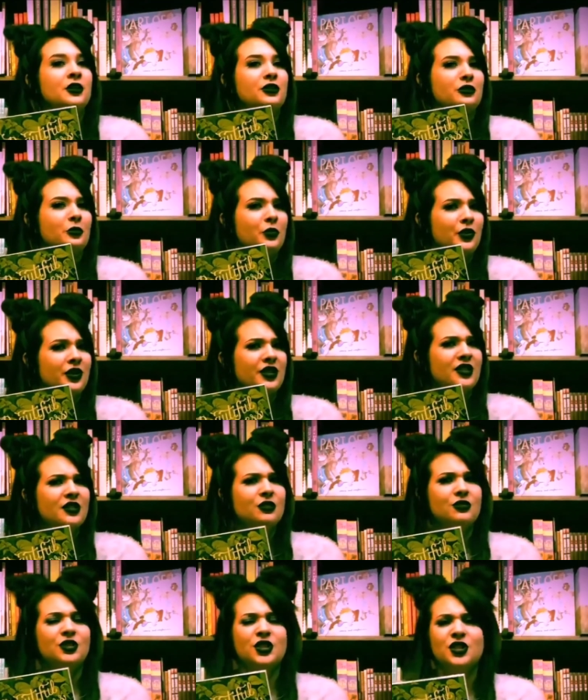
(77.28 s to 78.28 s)
The prince
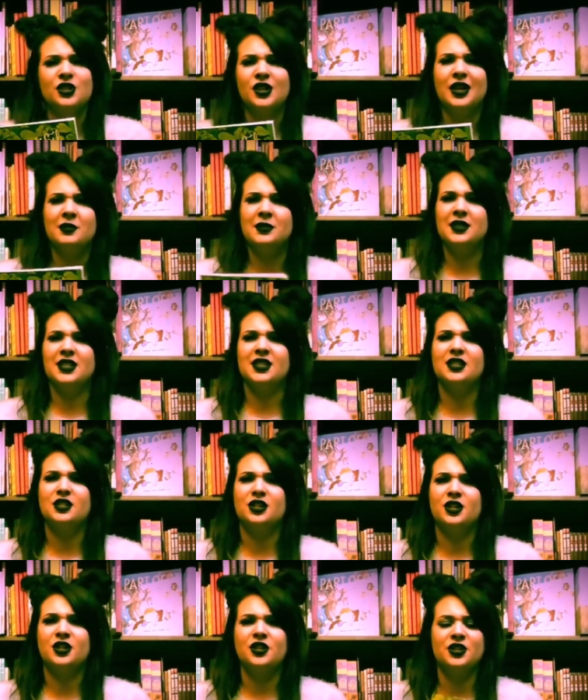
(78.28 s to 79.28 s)
who she thought was into
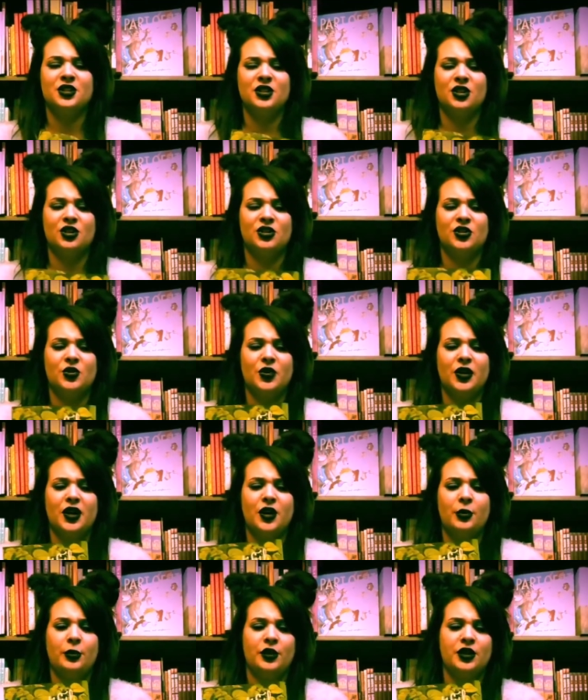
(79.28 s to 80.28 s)
her starts going
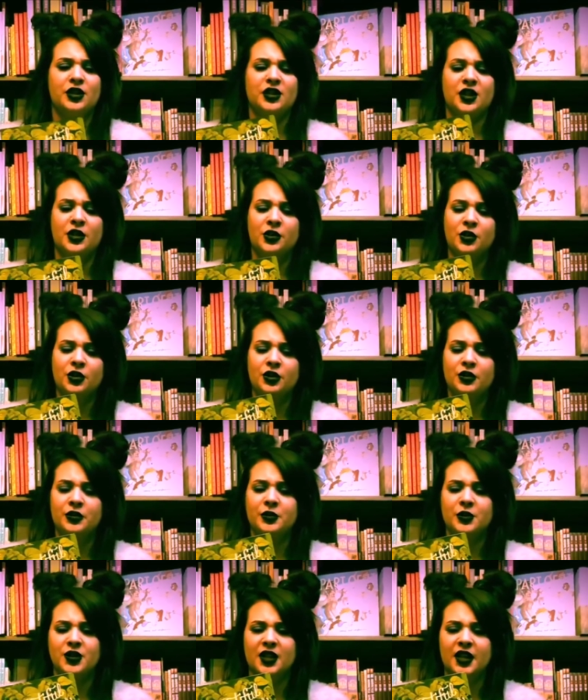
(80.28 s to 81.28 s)
out with this other girl
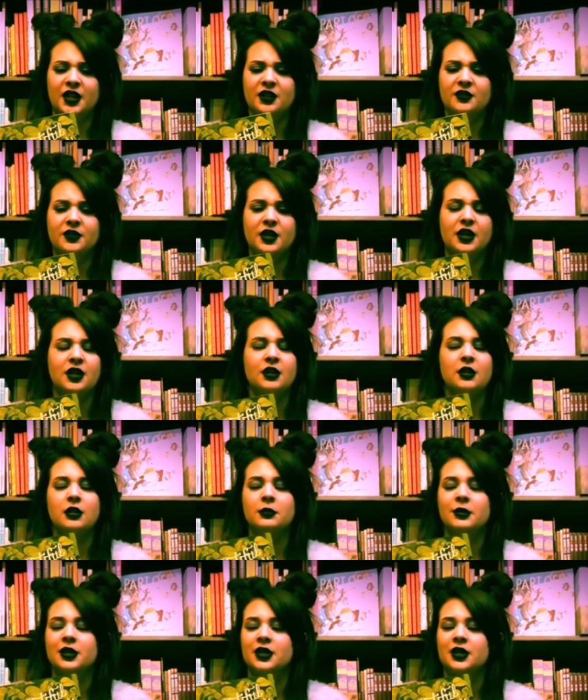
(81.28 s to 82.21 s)
who's kind of like a little bit